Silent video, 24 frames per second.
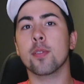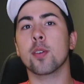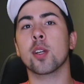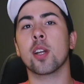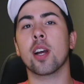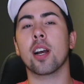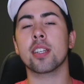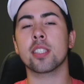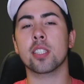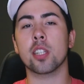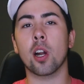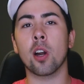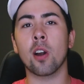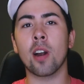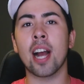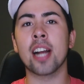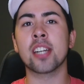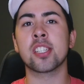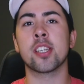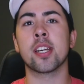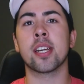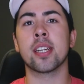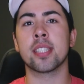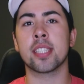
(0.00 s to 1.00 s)
Canucks are
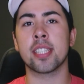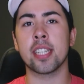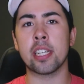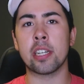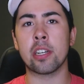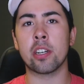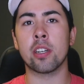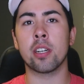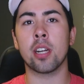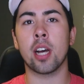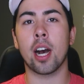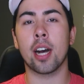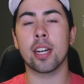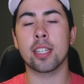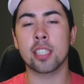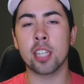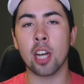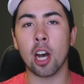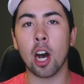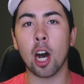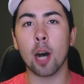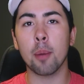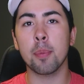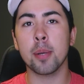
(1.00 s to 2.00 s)
actually considered a
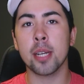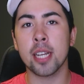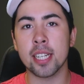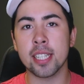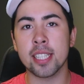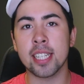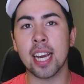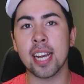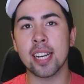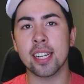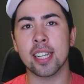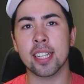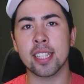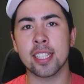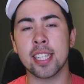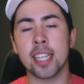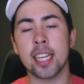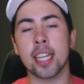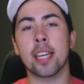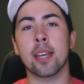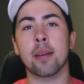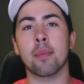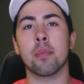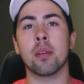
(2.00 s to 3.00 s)
top contending
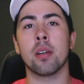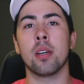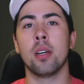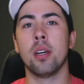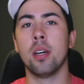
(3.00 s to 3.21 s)
team.